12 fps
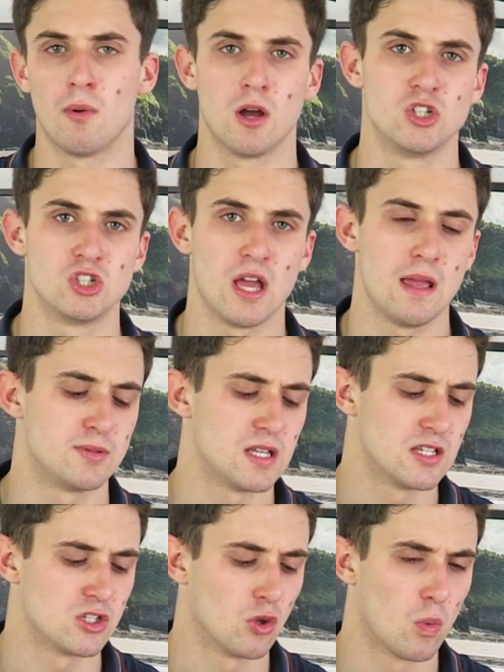mice shapes
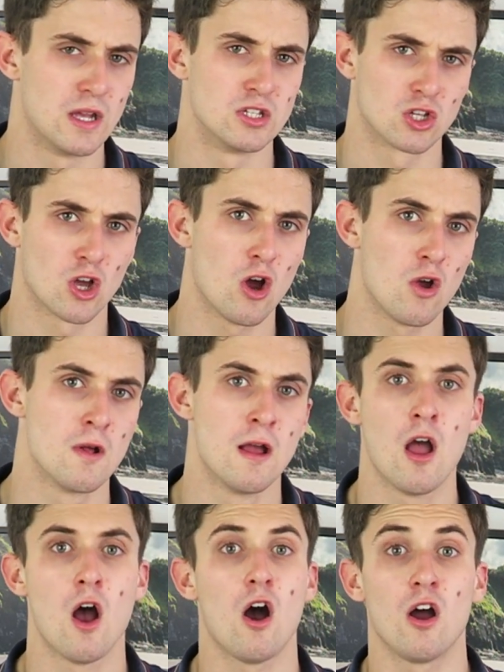isn't the way to go,
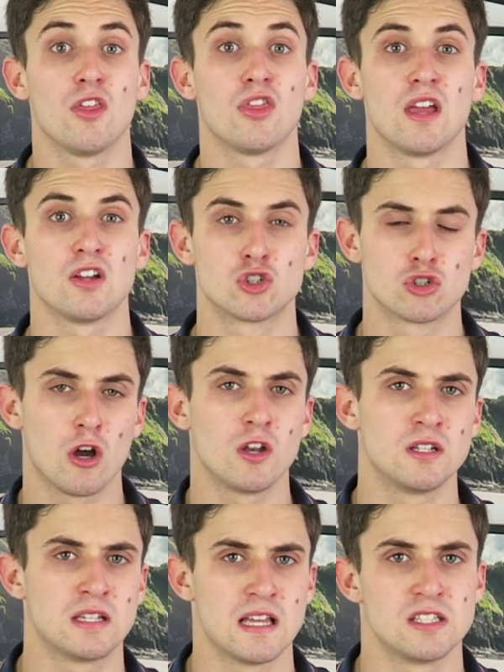I think tried
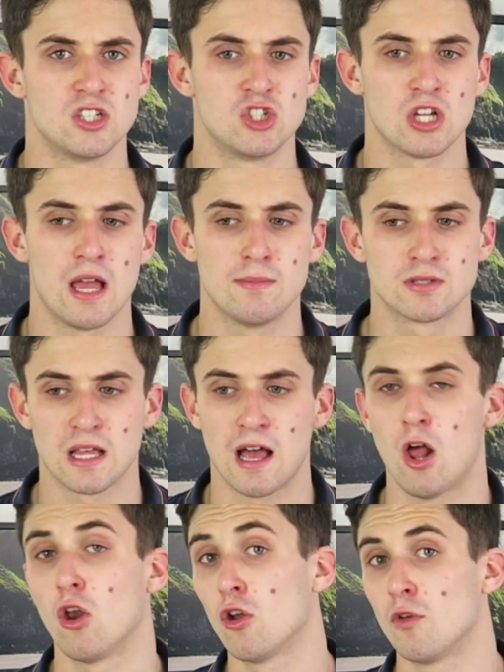and tested shapes
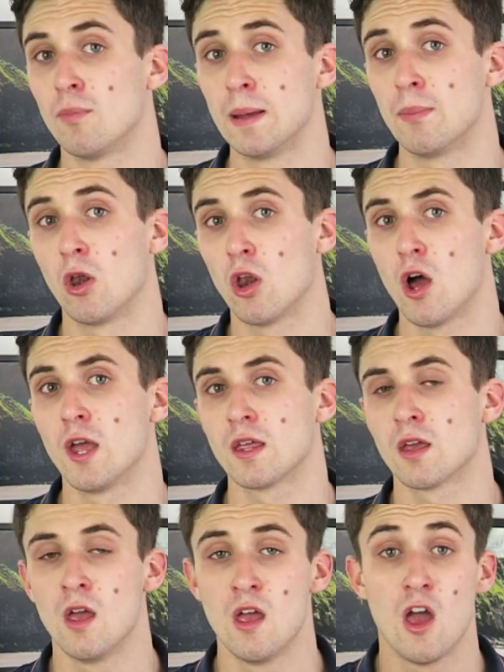that a lot of people like
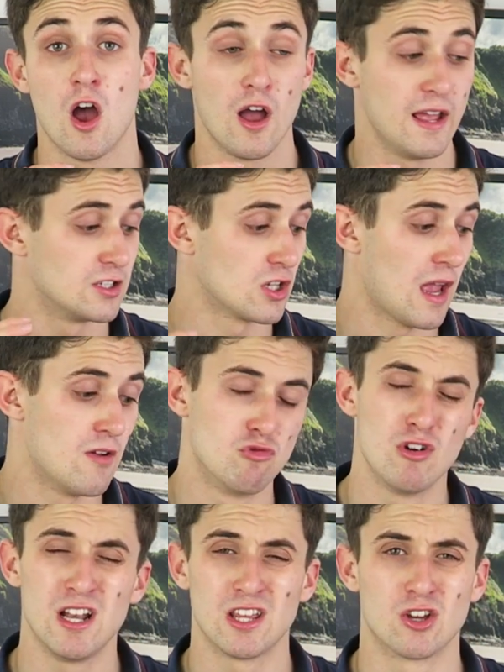is a
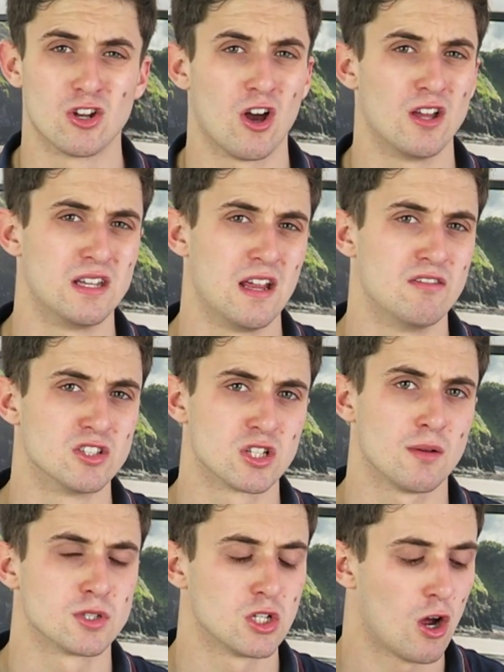really good idea in
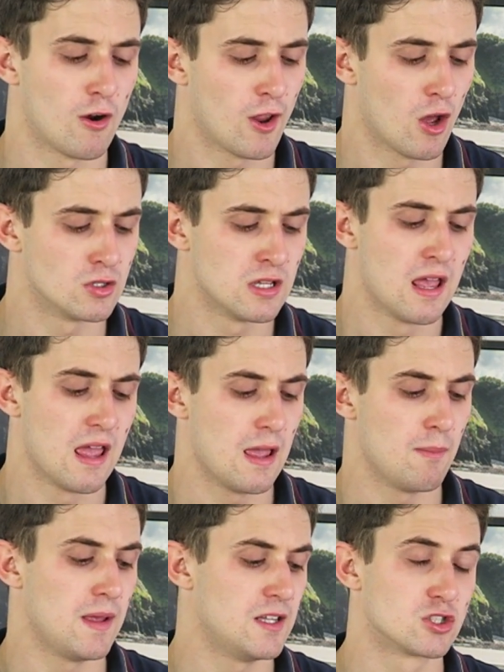some scenarios.
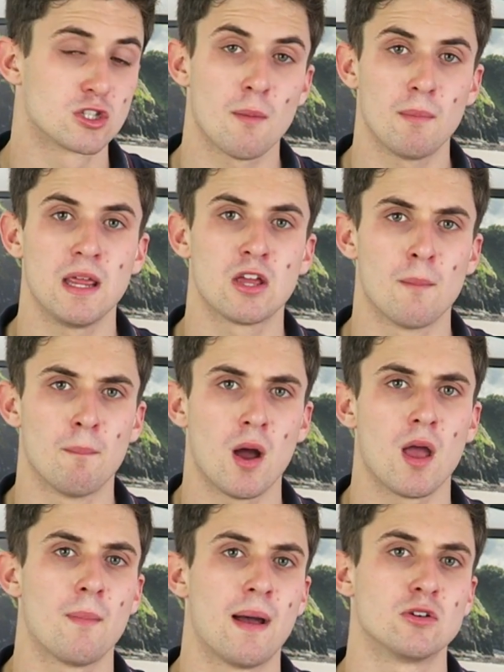It means somebody can
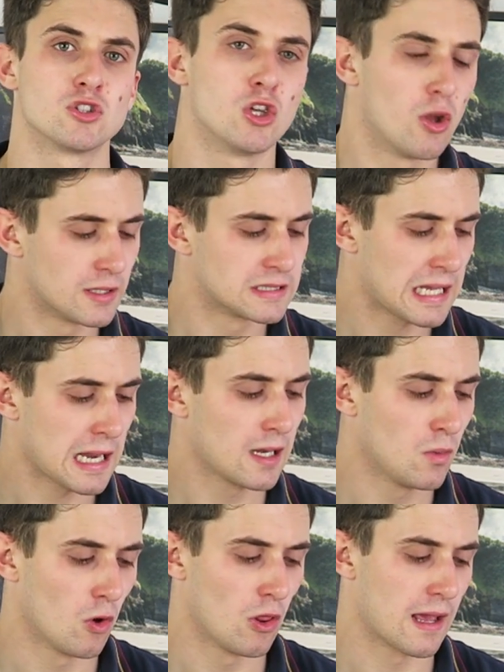buy a mouse and know exactly
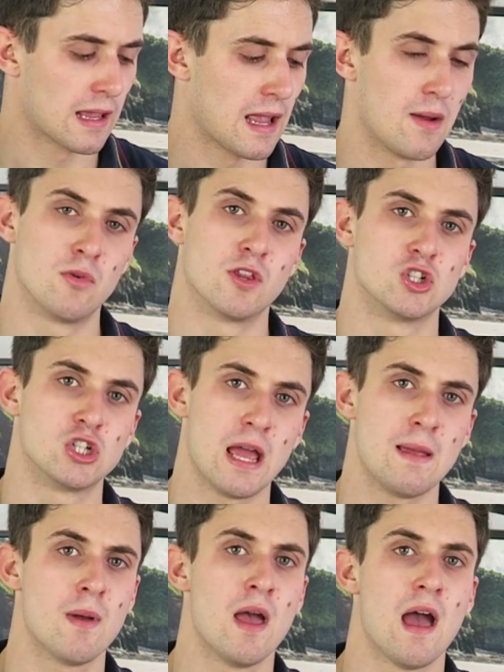what they're getting with the
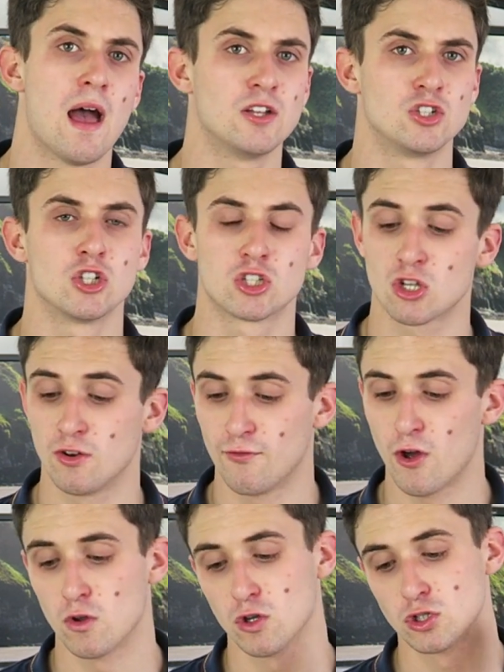shape and just can
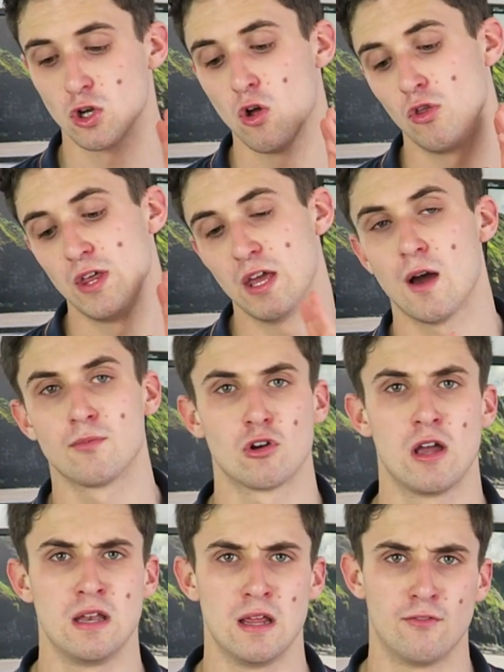focus on the
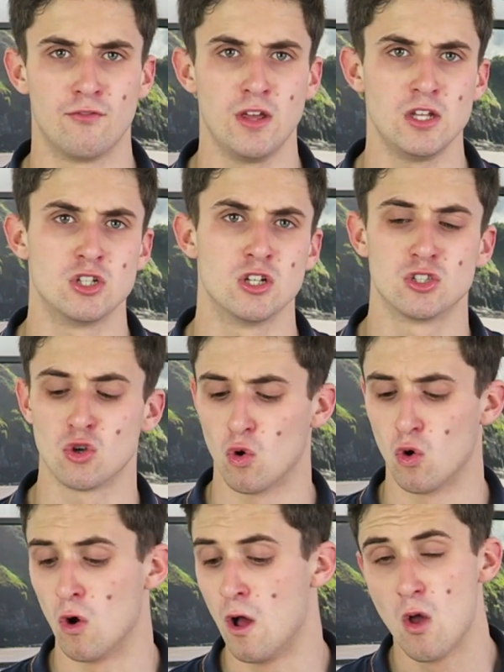upgrade in features
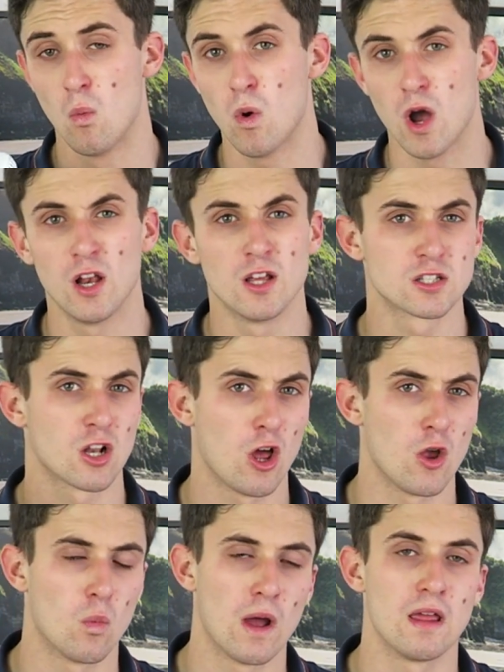or wireless,
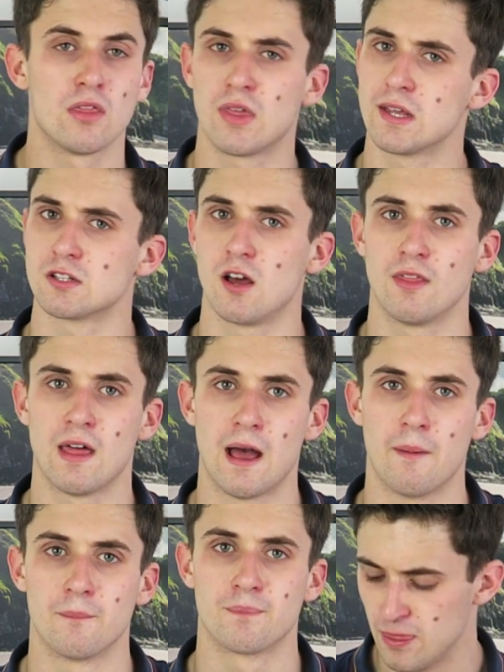lightweight, things like
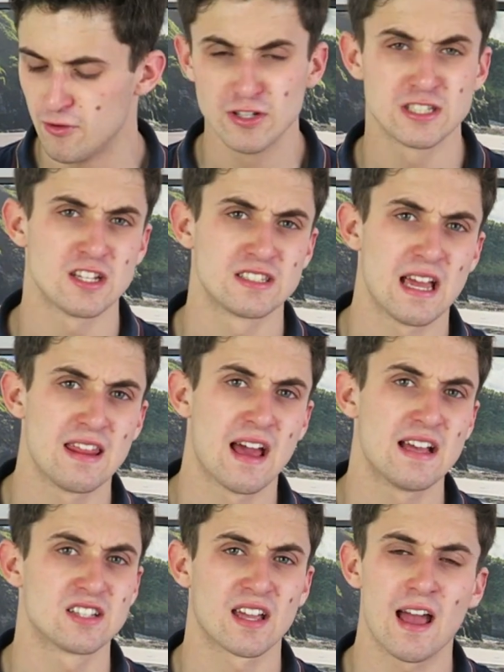that. The reason I say
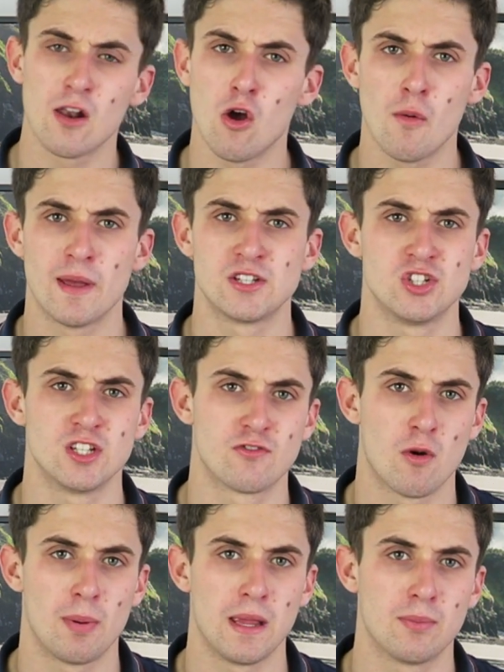that is I get a lot of messages
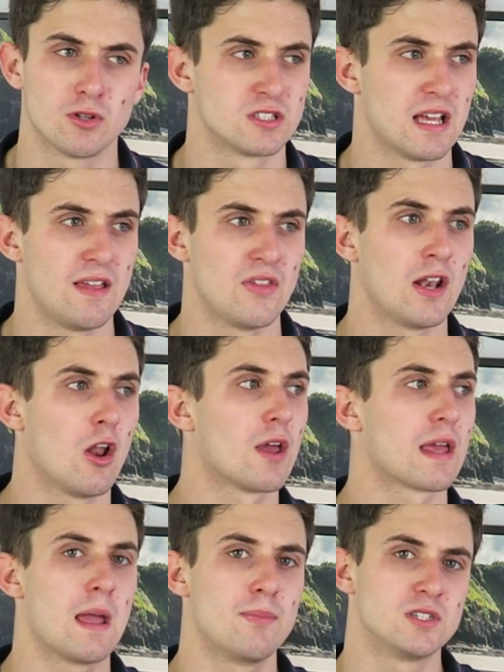from people saying they
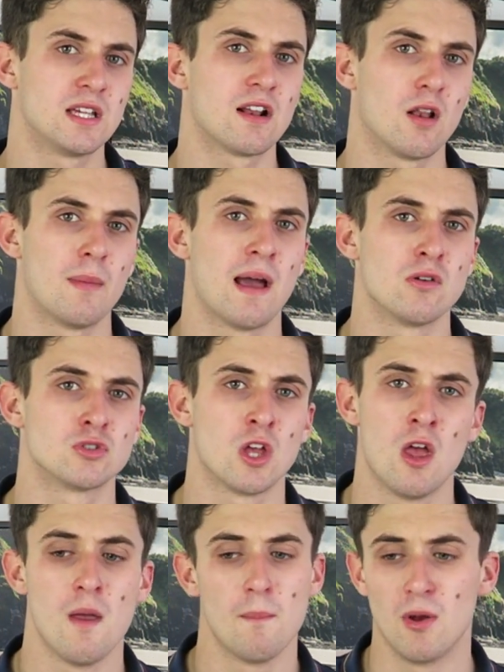like a particular mouse
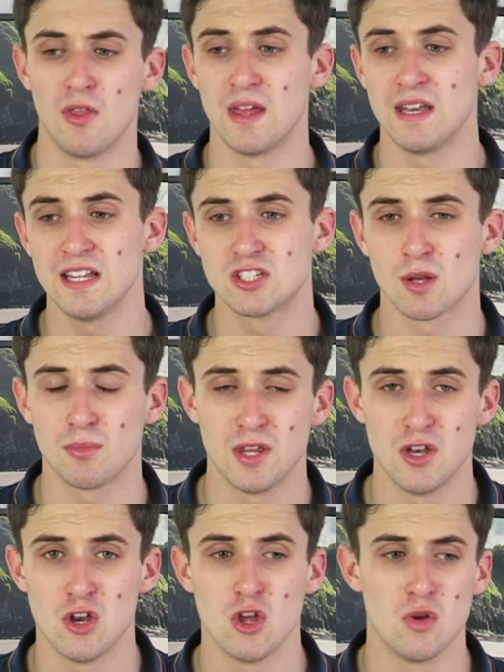but they need
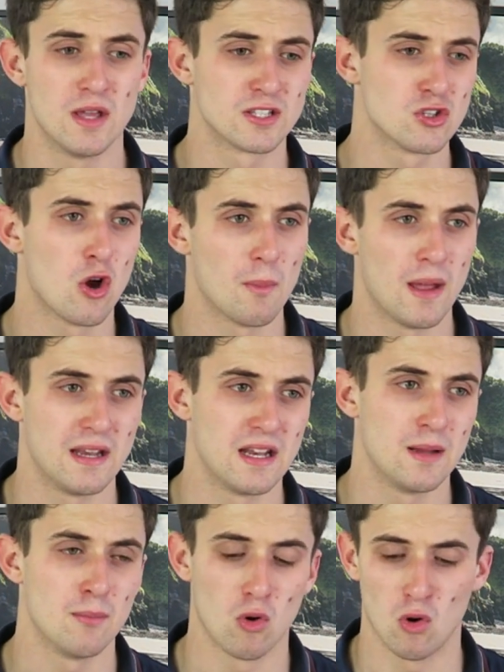something new, it's not made
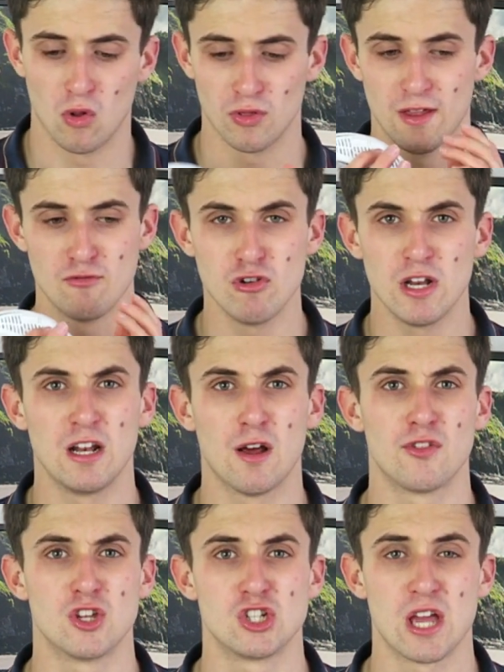anymore, they really
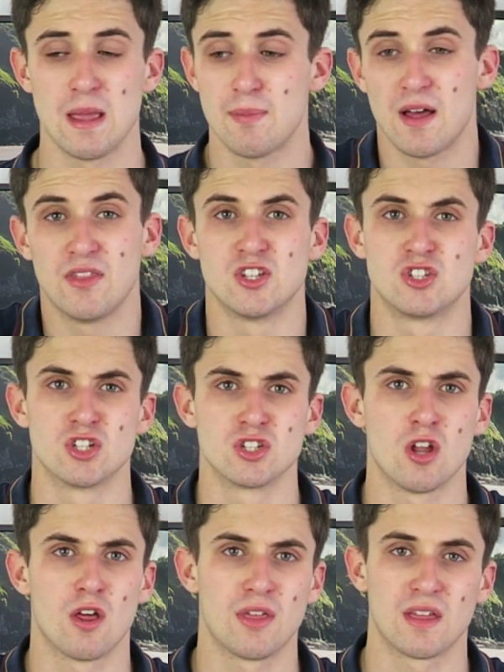love the shape and there's just
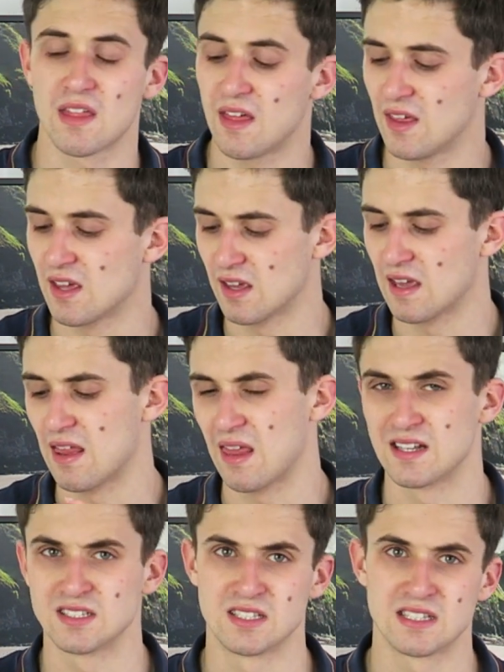nothing that they can get
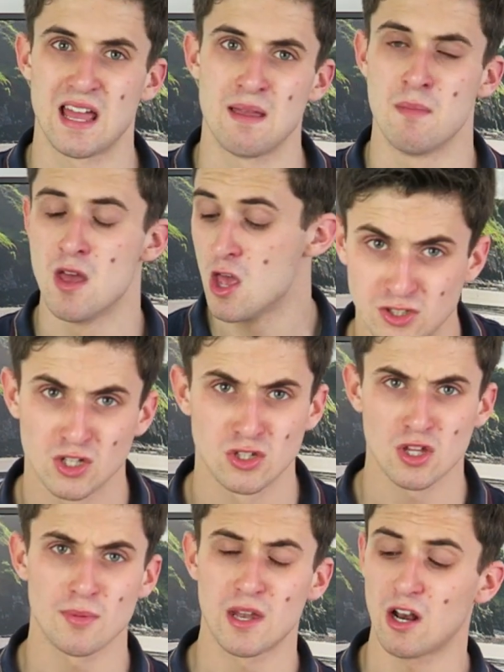that's the same. So
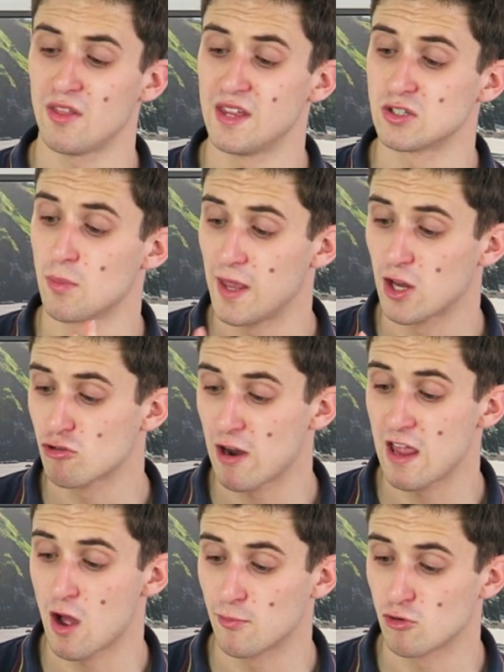something like this would be a
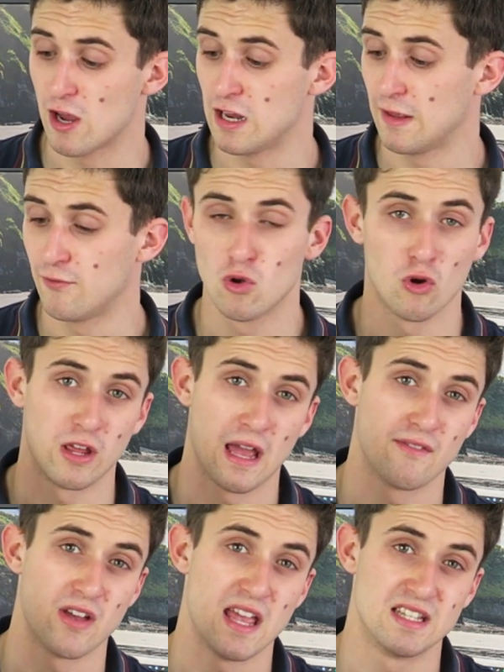great upgrade if you already
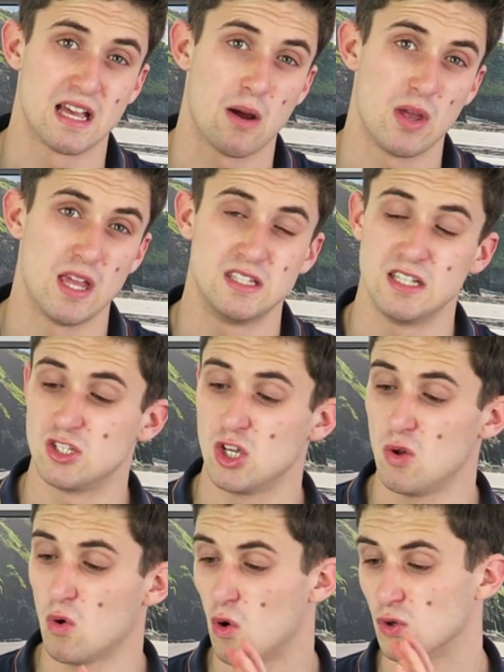have a Zowie
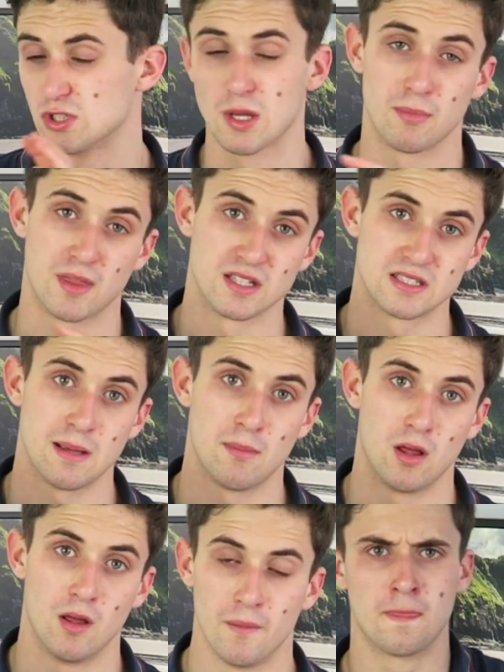EC2 or something
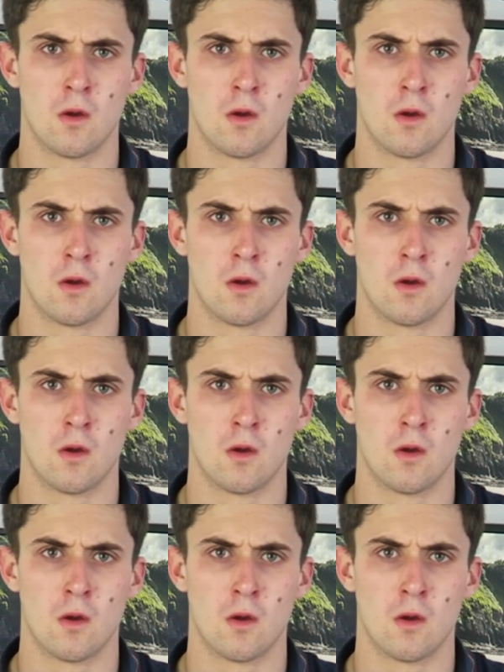similar.